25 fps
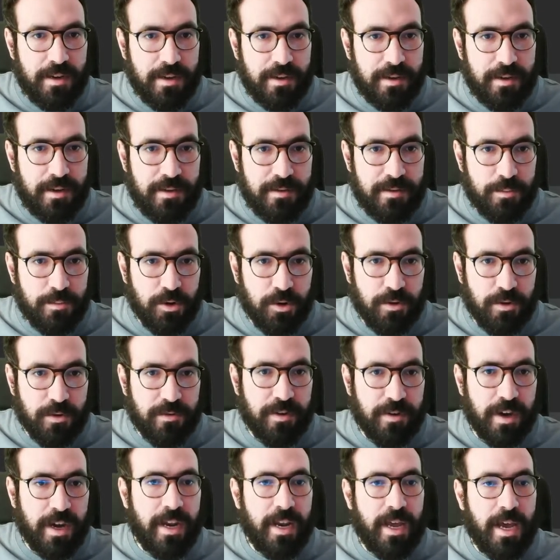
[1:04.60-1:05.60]
this proto
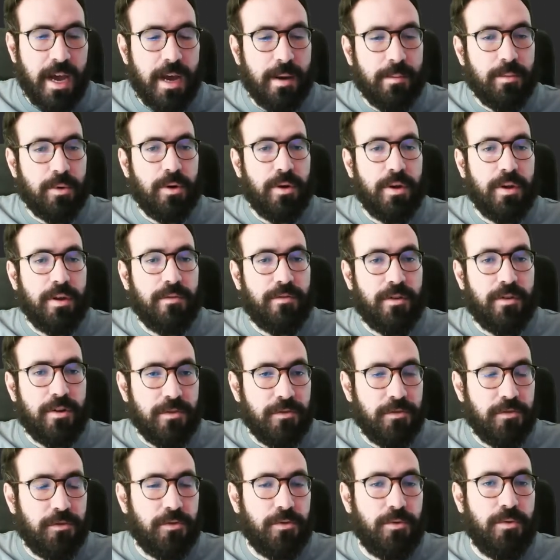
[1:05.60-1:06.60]
file, I'm going
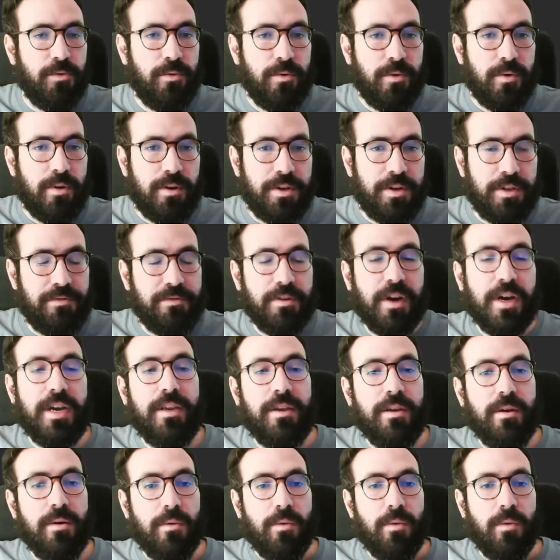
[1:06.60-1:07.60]
first to
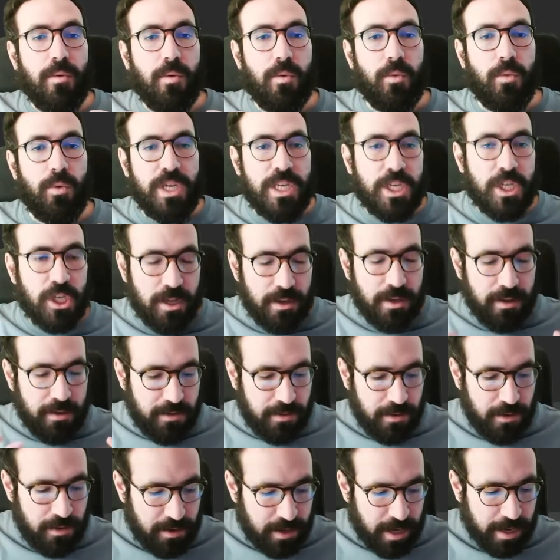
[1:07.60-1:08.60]
define which
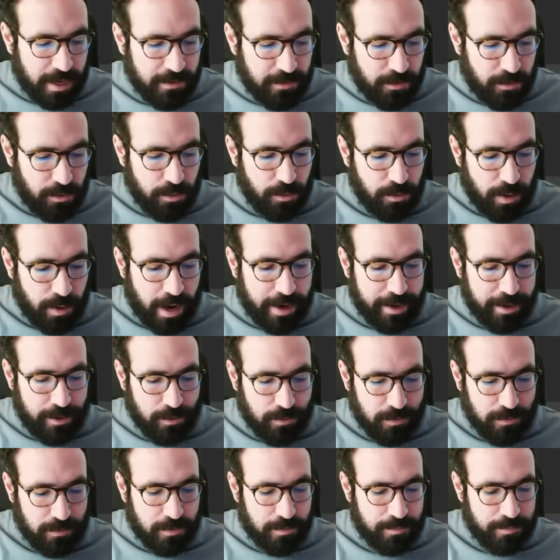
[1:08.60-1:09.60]
syntax do I
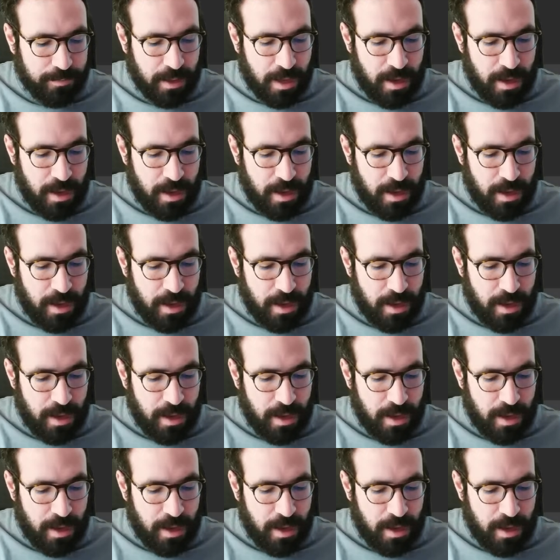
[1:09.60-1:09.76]
use.